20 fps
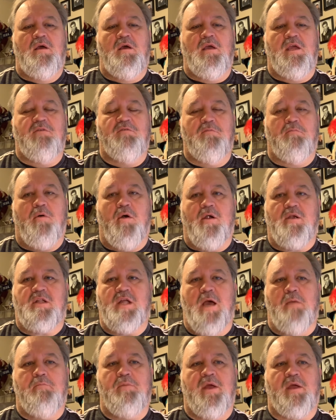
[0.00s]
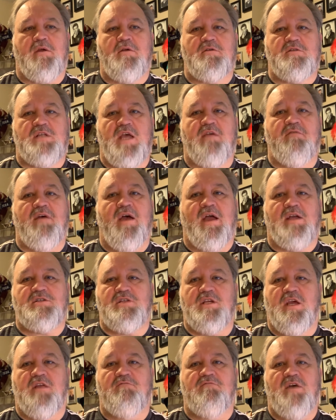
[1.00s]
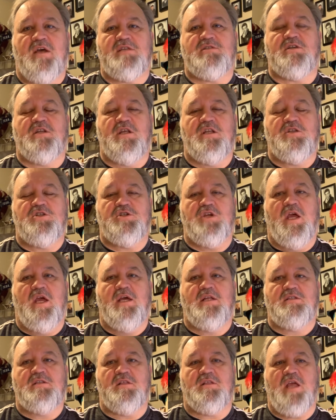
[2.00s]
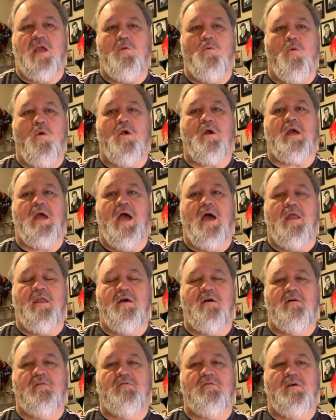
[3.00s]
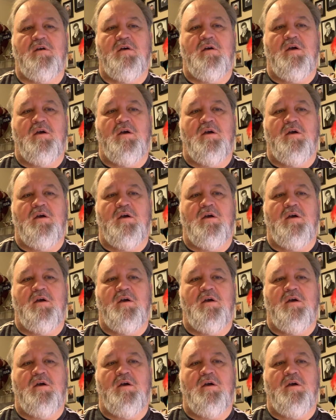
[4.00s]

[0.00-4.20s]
even part-time pickers, they've actually invested in sheds that they work out of.